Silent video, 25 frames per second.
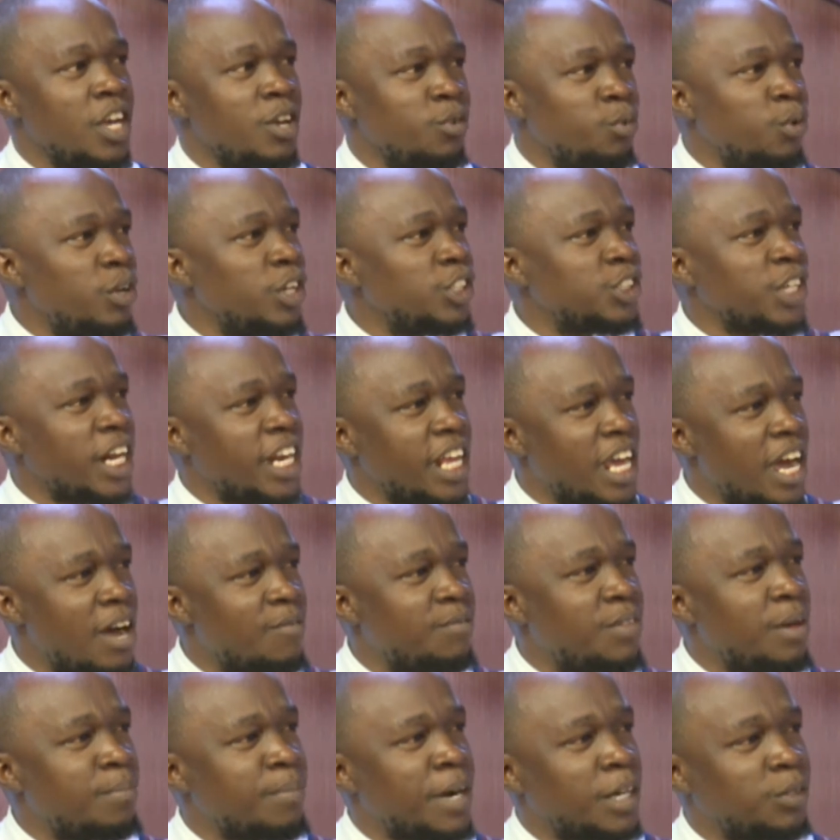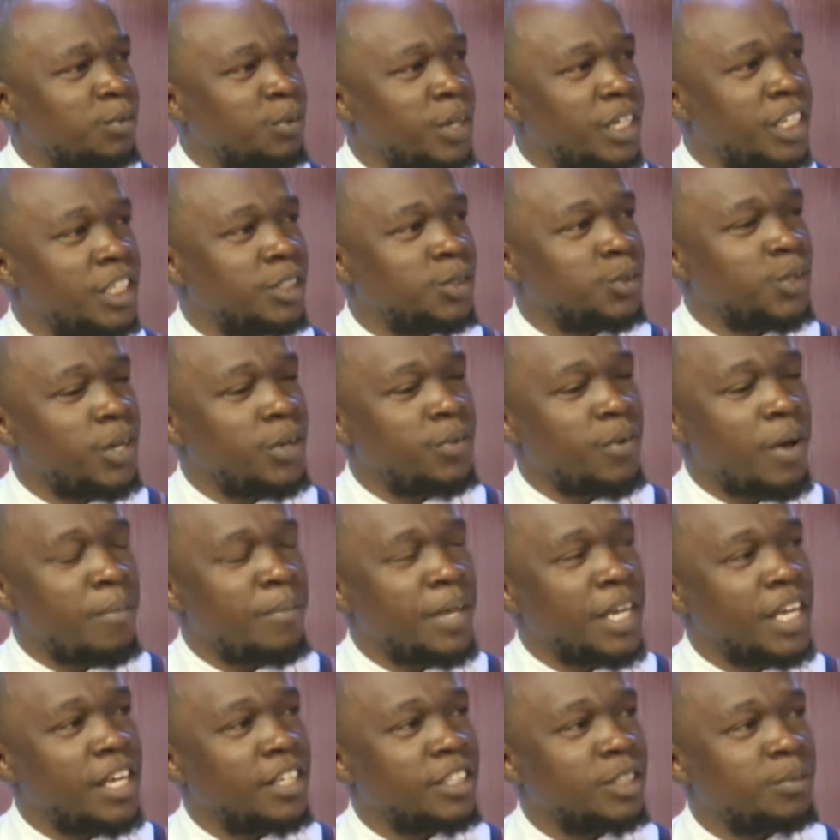We usually have them at weddings when we're
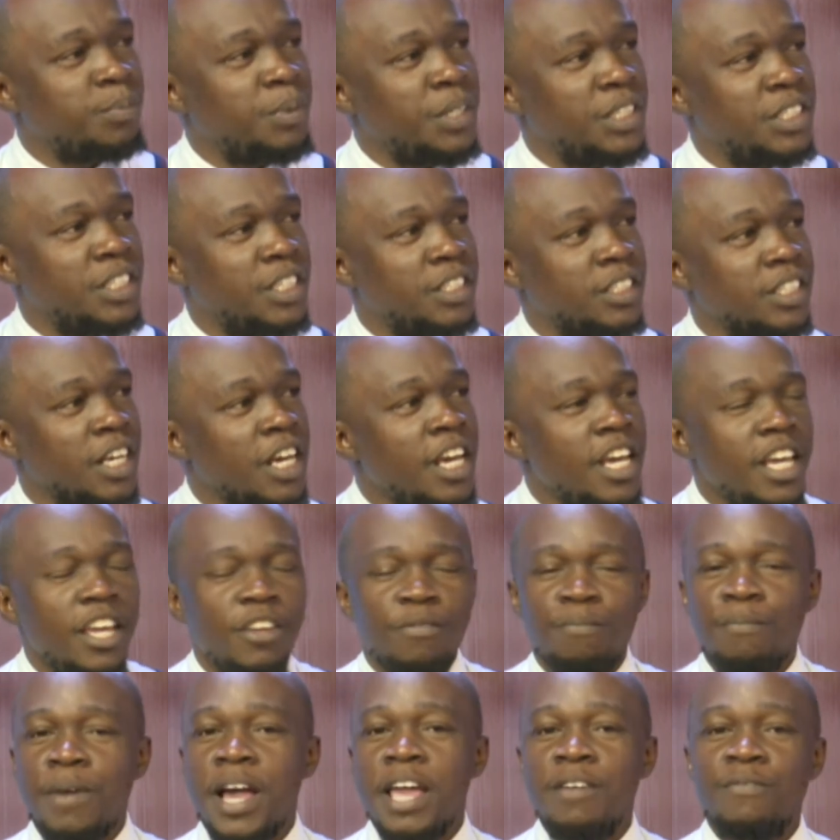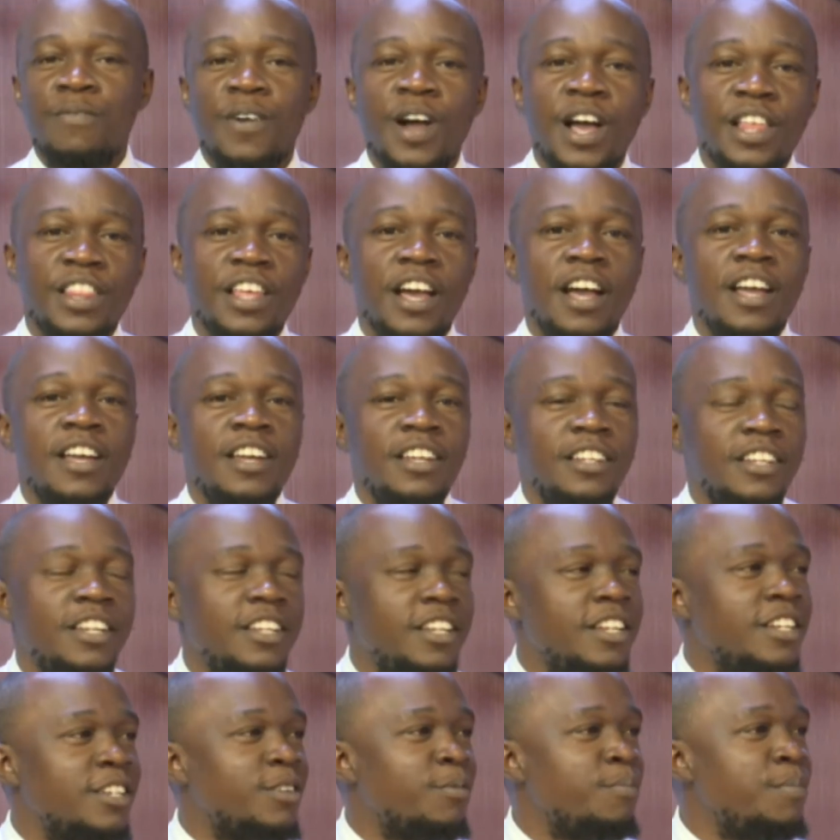making speeches. If my father
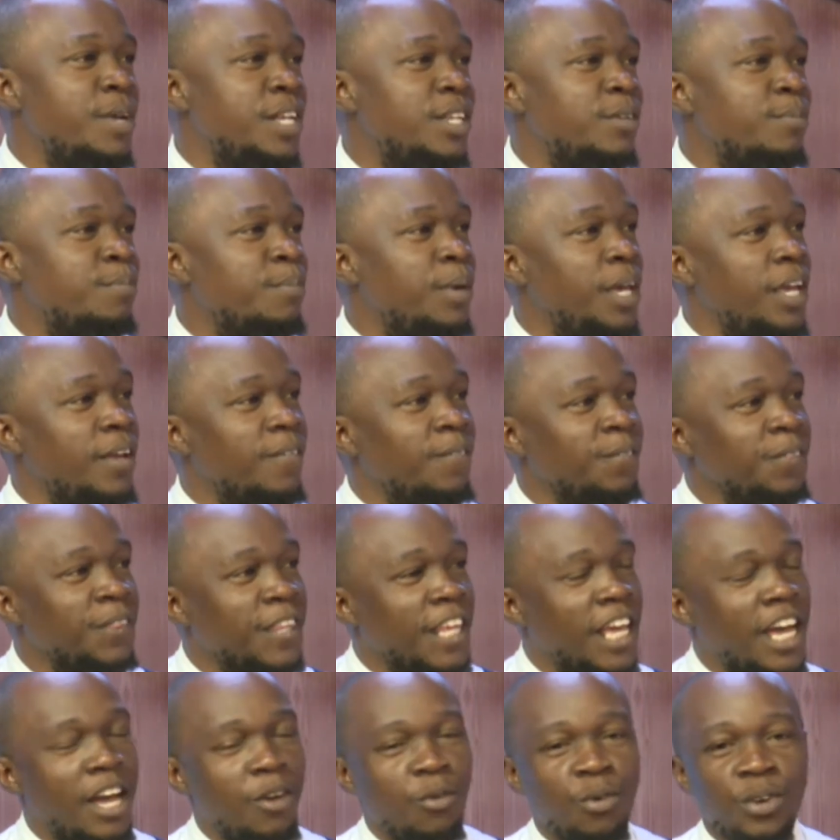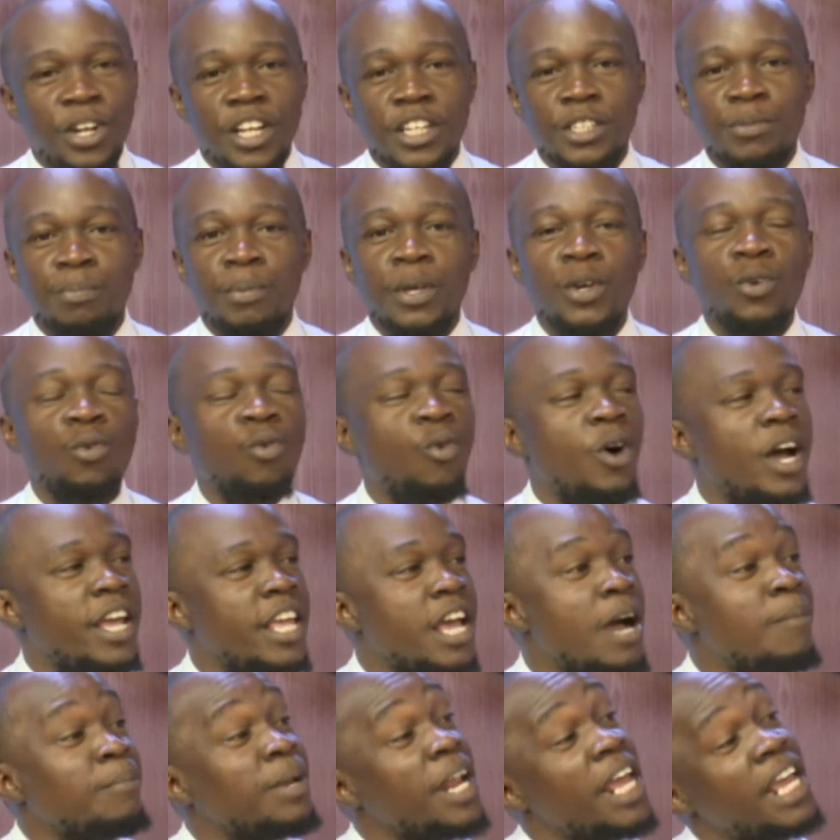didn't beat me, I wouldn't be who I
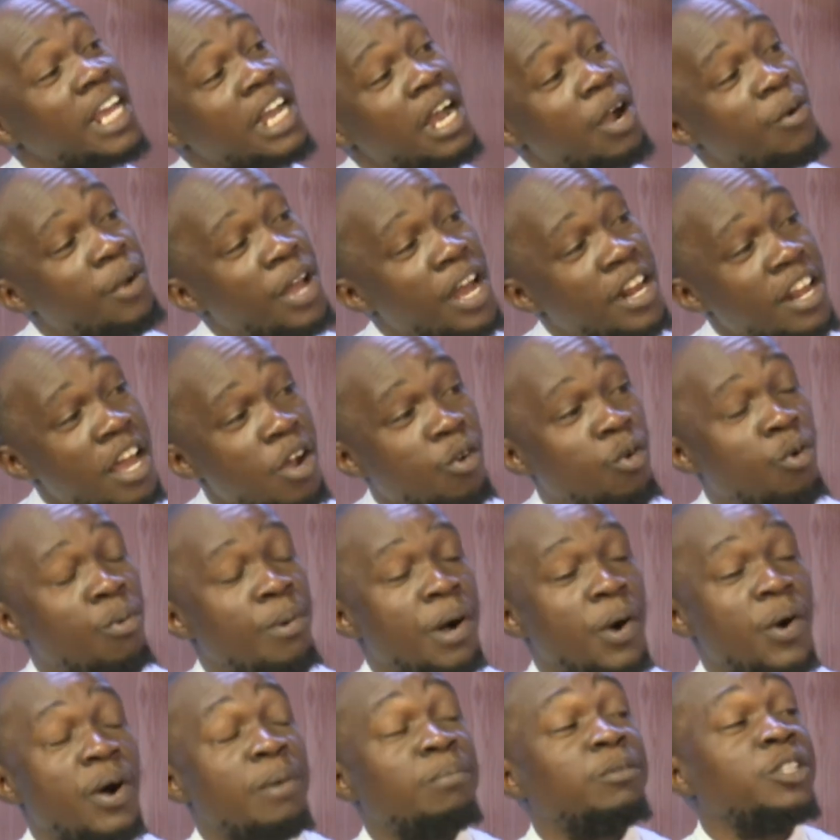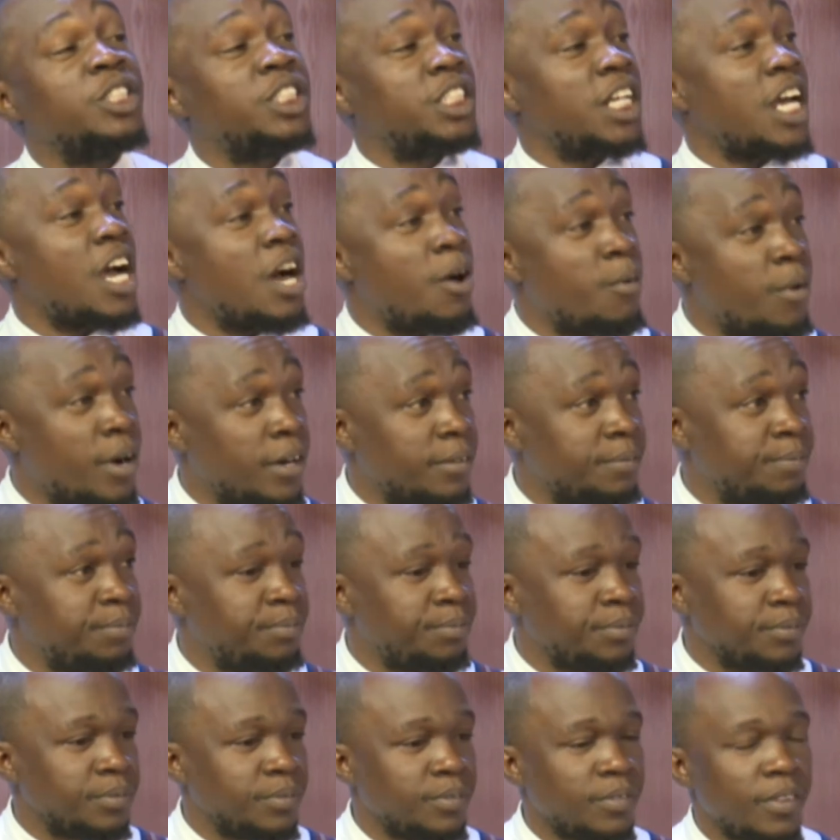am. Naye nga we yali akuba
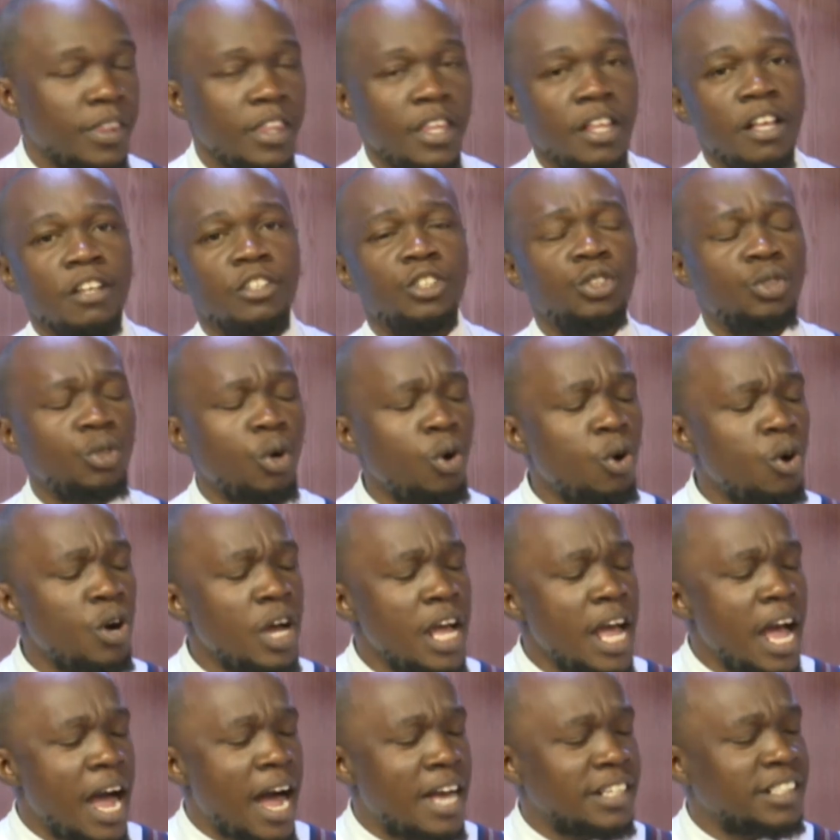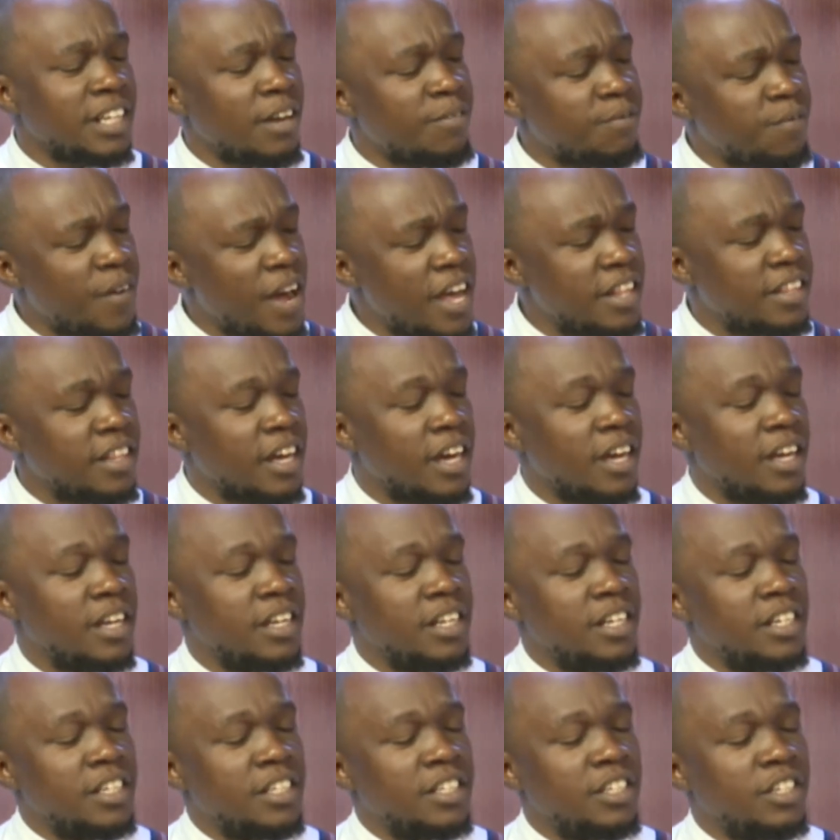wamukyawa. So, as a father,
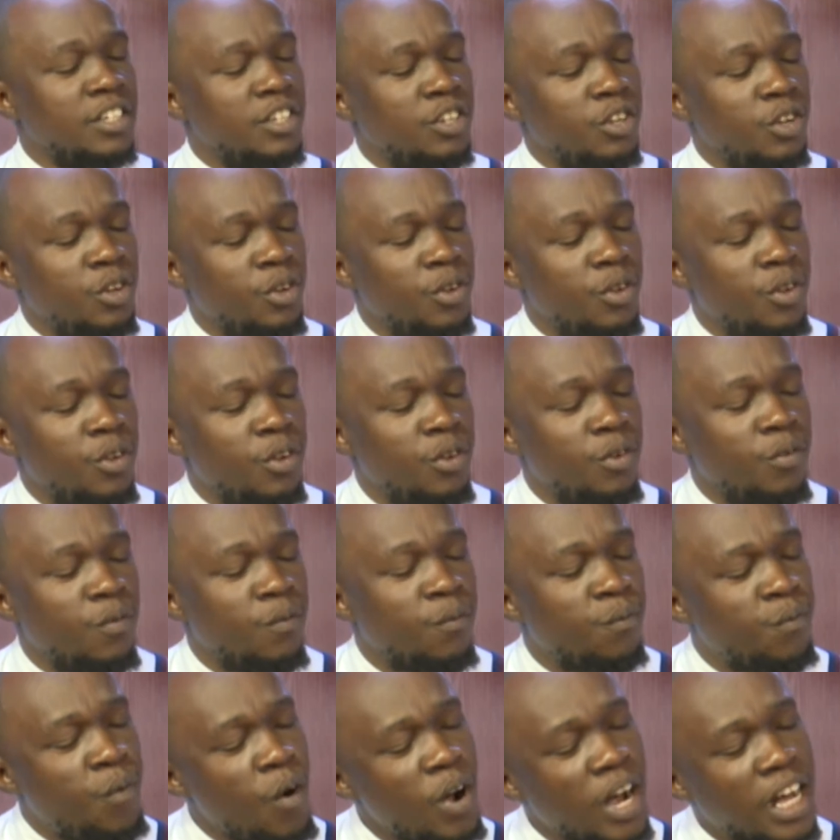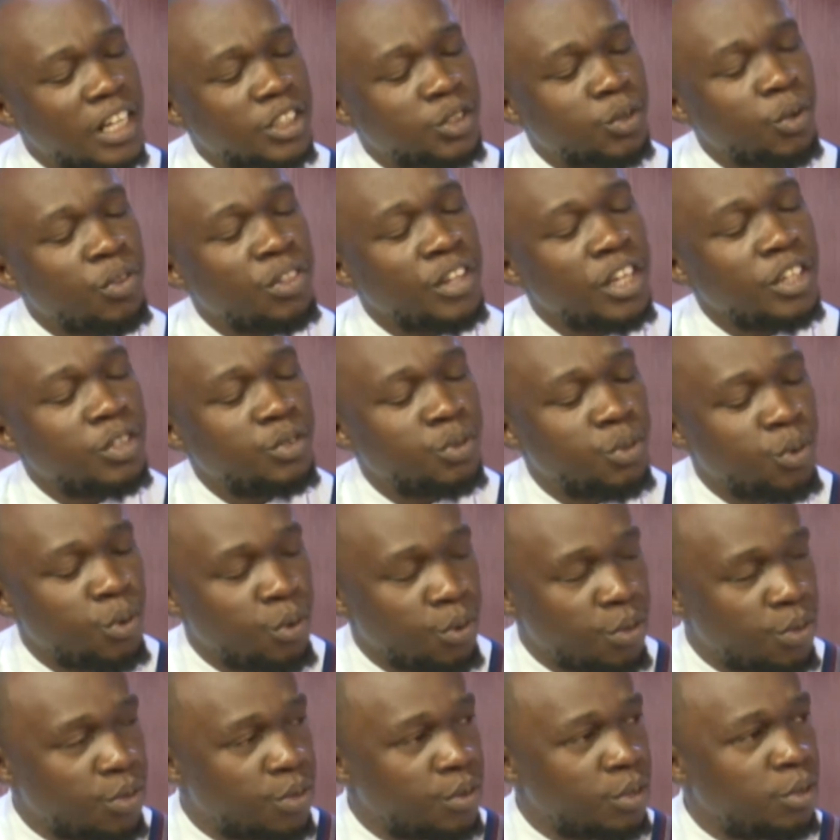focus on the truth.